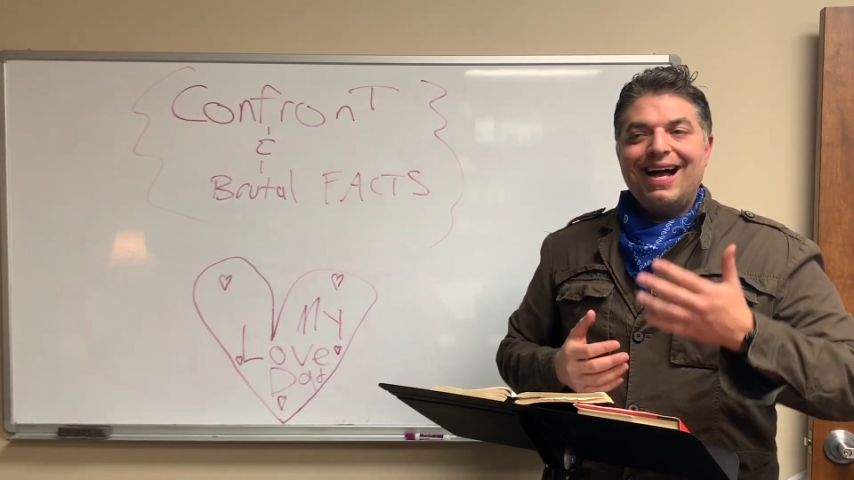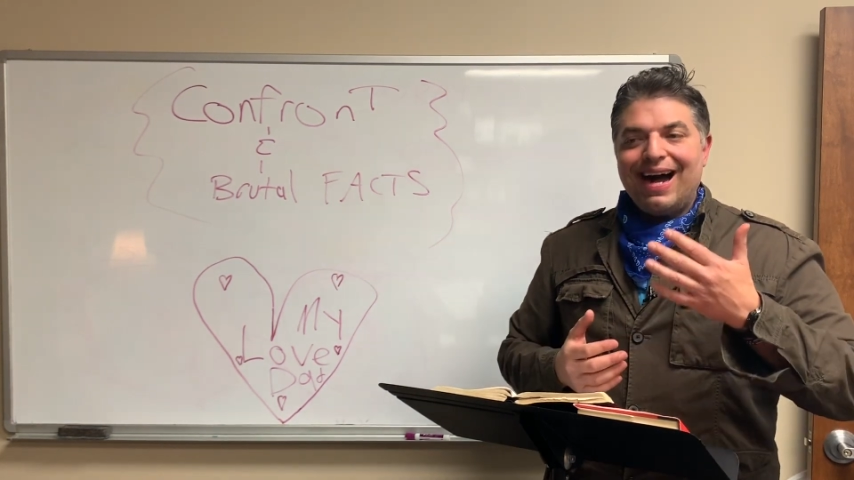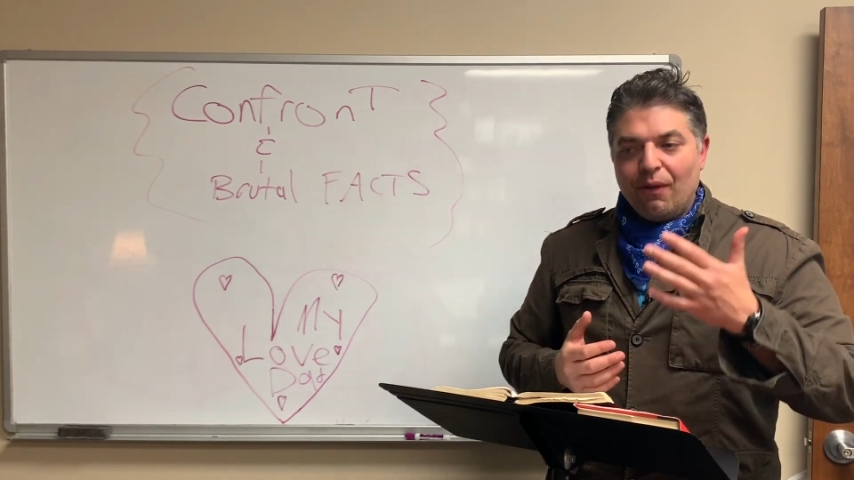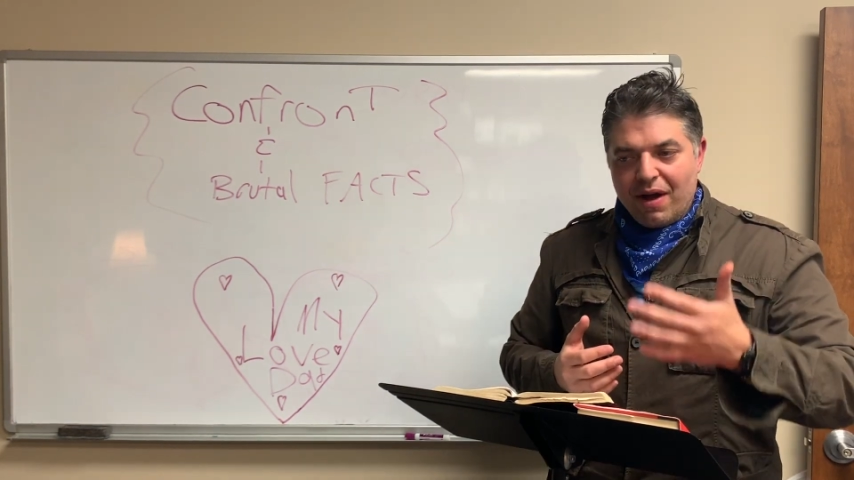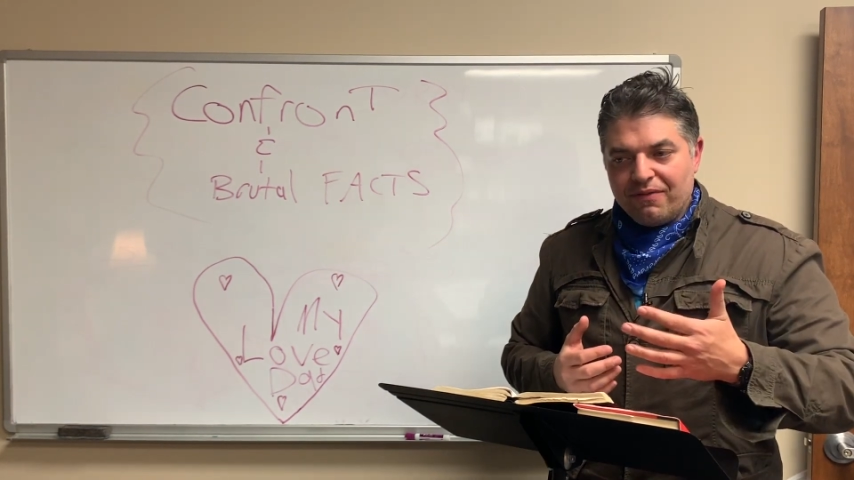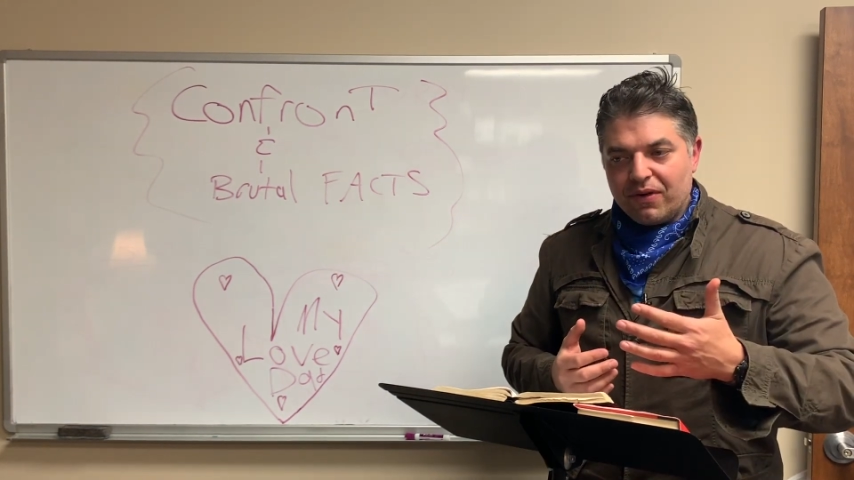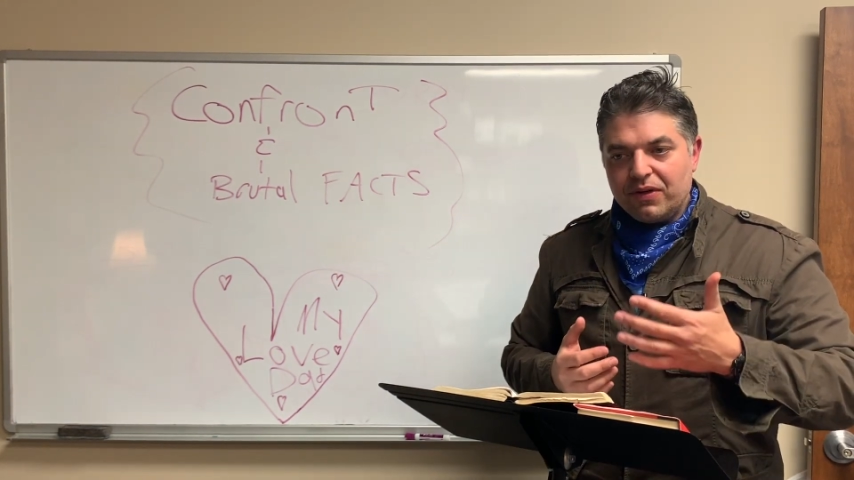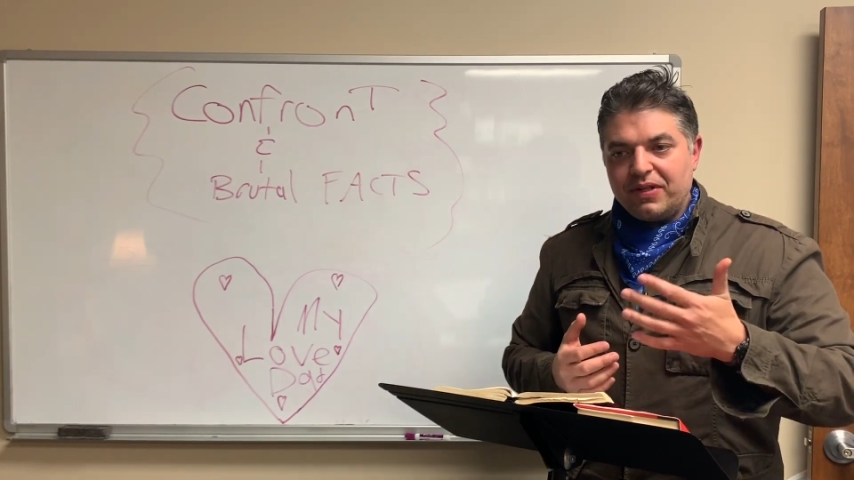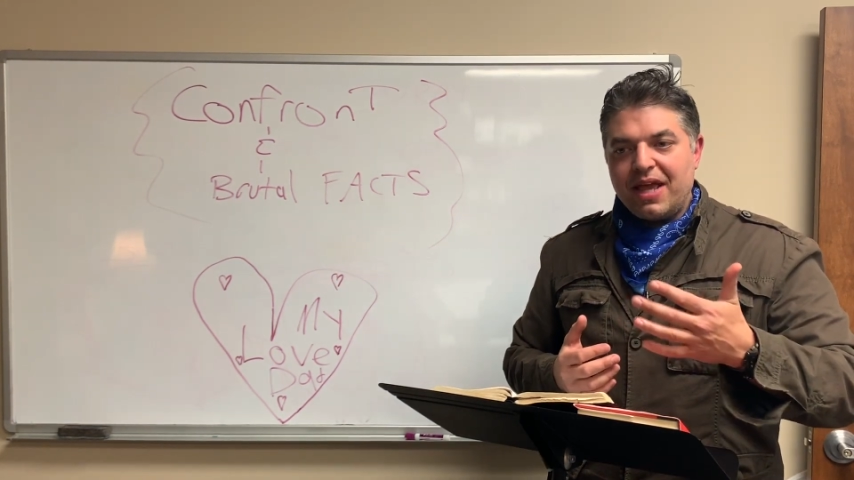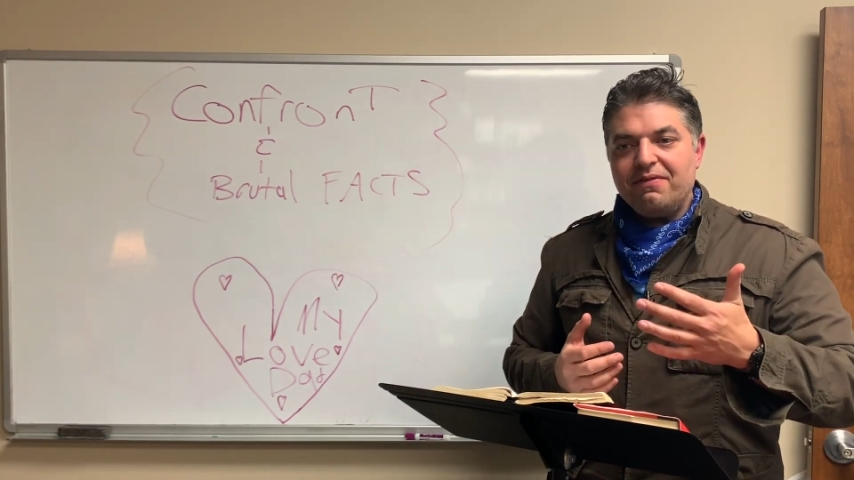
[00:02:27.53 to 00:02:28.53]
However,
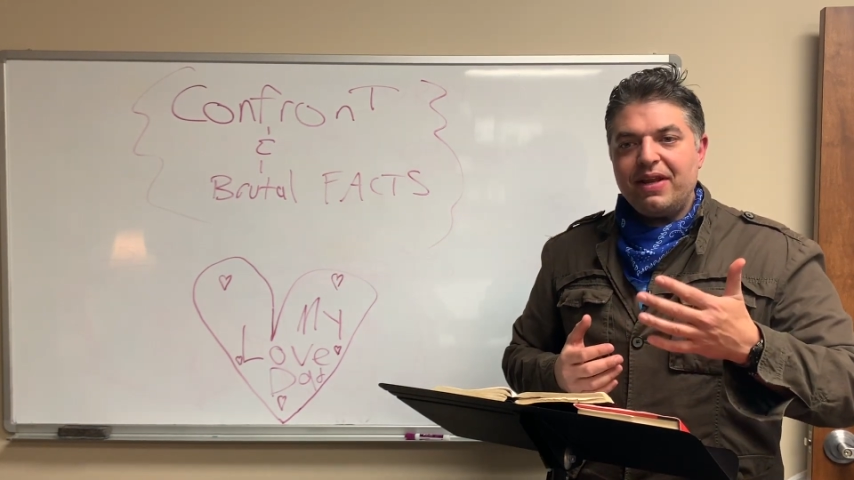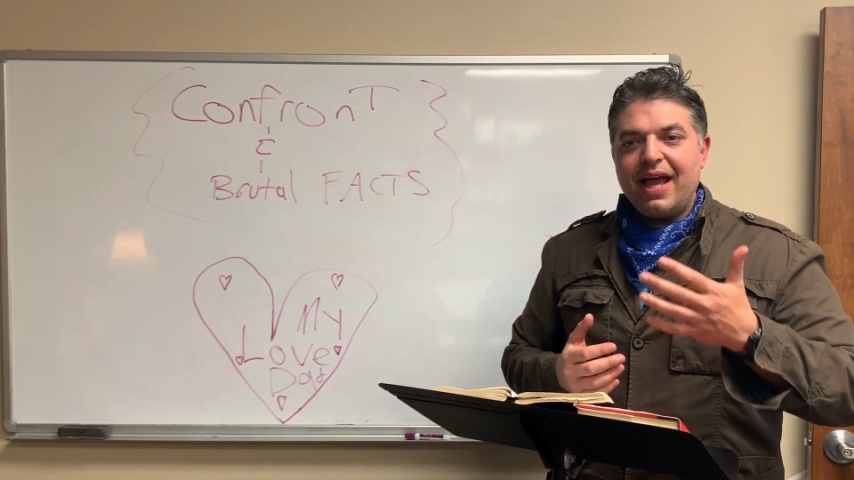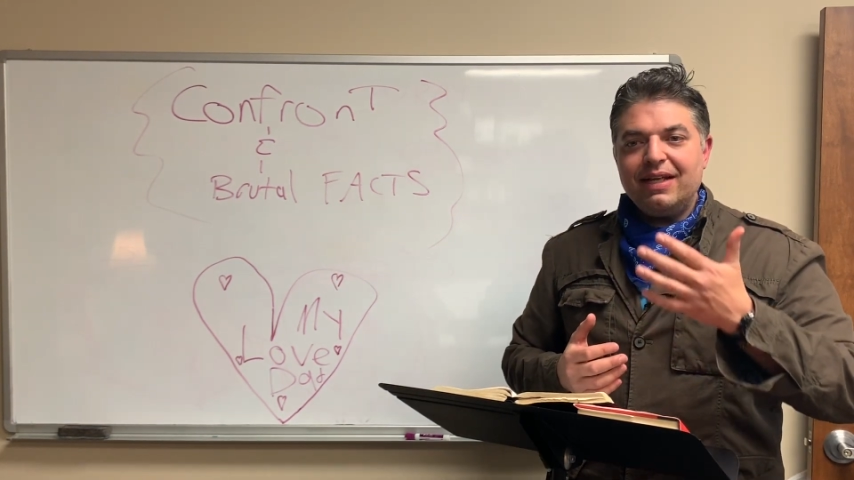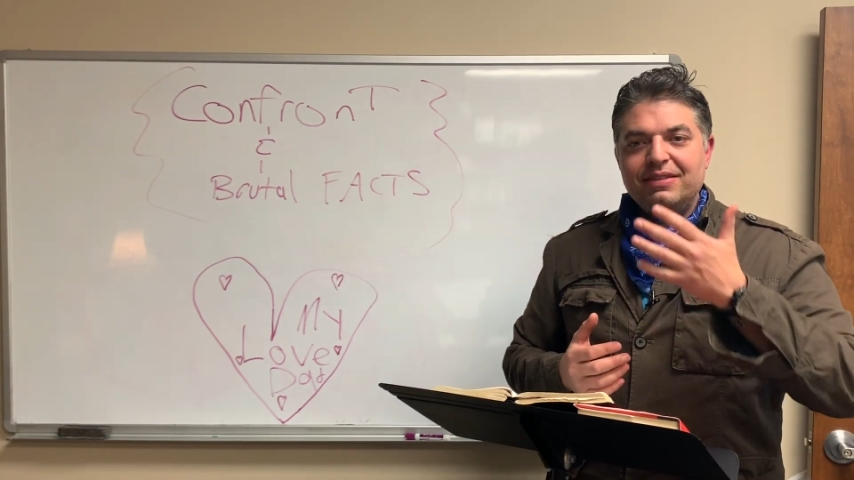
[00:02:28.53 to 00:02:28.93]
David had